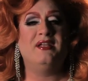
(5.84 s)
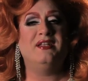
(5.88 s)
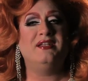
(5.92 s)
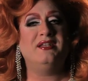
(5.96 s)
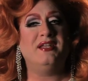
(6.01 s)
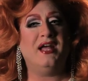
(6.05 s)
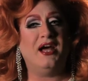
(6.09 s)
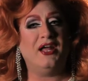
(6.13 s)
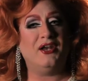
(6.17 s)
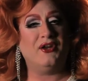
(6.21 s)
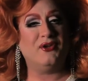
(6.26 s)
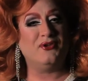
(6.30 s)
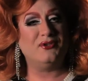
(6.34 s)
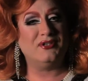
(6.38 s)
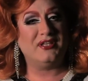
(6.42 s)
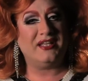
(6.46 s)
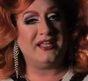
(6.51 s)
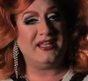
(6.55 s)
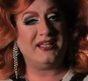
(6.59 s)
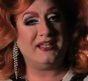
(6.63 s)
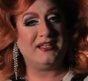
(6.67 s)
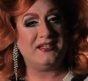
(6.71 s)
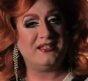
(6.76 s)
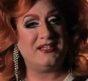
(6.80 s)
Not
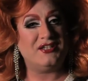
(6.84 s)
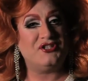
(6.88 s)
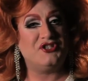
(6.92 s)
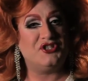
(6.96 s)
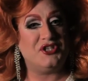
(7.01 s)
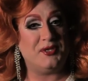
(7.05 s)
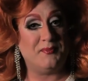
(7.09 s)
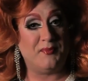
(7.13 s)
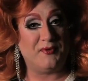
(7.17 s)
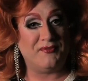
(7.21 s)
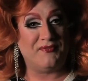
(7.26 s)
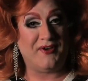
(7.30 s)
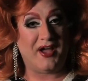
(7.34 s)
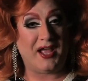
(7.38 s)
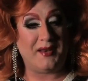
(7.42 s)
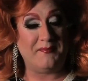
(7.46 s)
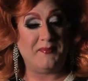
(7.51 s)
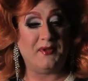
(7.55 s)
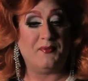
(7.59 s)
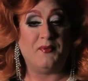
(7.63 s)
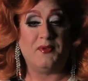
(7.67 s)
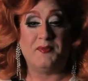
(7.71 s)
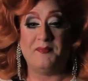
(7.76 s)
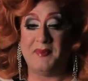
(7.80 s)
only did she provide me
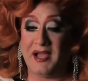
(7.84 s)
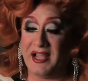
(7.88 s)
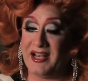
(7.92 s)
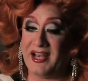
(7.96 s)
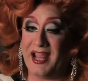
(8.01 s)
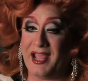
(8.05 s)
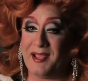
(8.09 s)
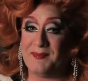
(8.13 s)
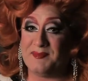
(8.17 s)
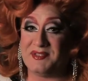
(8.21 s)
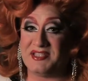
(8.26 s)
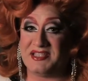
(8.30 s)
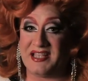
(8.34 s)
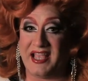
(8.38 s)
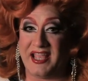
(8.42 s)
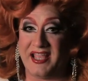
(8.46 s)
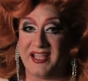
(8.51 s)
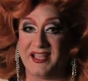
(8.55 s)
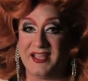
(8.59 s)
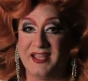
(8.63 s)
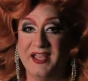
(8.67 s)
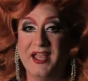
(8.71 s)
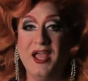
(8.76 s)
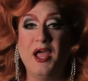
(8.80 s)
with my
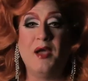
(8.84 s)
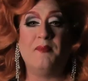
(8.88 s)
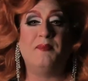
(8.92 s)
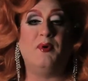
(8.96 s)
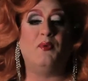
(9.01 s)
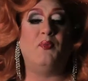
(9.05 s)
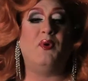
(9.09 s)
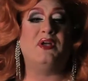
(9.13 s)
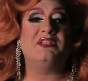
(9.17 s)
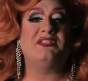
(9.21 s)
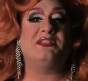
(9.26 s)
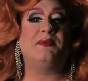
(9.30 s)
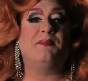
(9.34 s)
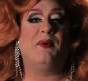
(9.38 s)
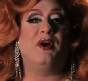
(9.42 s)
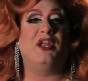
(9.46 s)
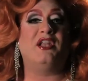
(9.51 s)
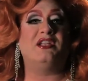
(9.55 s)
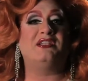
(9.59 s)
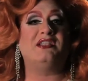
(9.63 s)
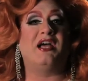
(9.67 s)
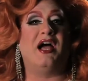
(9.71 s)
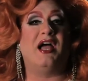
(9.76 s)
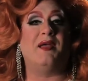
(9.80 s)
namesake, but once upon a
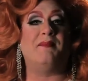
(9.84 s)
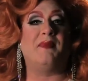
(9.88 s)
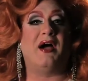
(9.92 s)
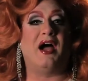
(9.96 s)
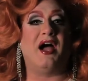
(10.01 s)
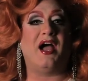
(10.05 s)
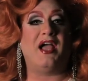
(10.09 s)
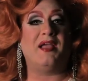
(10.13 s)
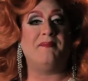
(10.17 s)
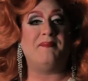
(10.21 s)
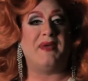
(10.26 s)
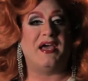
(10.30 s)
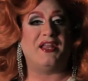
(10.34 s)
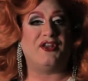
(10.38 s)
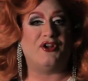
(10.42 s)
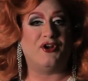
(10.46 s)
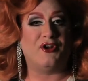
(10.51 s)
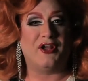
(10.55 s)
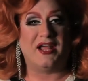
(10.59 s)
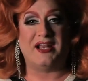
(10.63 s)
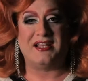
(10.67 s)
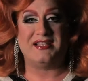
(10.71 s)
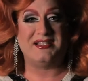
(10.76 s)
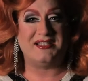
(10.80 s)
time I met her
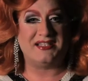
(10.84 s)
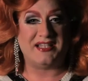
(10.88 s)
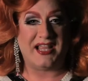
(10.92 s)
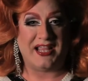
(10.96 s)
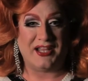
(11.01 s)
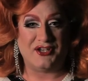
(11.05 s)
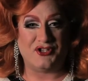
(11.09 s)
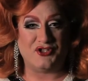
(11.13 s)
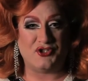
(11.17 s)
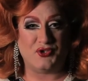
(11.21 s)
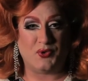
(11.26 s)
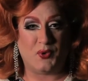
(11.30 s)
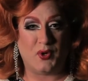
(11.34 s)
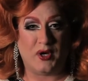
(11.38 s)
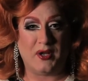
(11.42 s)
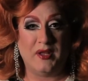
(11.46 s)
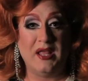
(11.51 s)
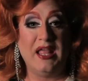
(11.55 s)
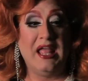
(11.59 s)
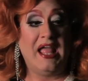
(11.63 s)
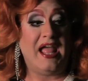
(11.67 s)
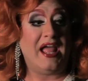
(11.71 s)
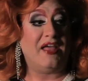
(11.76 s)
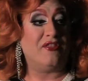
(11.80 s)
at a stage door,
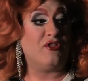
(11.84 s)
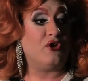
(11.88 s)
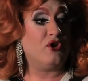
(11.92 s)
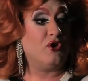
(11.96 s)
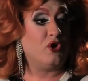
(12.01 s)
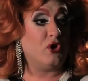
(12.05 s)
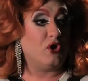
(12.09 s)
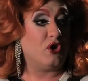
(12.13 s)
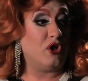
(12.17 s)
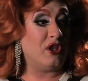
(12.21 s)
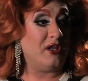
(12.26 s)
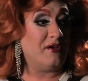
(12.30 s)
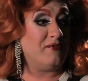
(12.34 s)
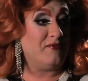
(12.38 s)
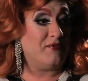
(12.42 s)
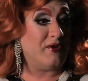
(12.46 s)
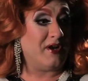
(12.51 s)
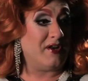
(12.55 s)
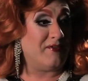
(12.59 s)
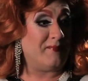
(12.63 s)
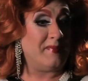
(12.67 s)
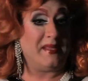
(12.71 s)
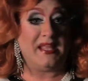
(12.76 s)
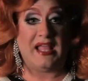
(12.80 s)
and the girl in front
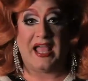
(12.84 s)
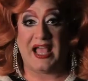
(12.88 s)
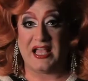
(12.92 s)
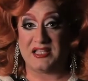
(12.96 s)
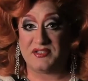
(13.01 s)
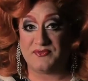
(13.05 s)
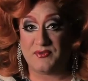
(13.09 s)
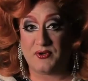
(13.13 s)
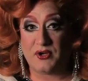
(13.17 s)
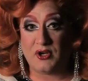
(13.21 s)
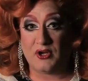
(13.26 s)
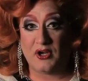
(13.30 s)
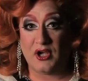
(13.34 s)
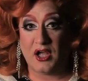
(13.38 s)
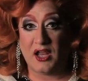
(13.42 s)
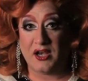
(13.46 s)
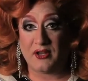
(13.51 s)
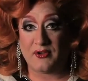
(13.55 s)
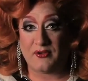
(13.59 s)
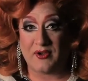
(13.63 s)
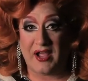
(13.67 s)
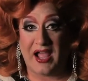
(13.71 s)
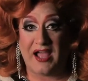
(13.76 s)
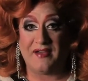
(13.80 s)
of me asked for her
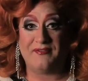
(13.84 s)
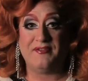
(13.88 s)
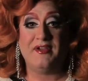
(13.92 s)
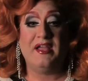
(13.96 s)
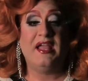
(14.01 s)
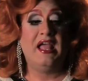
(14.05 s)
autograph.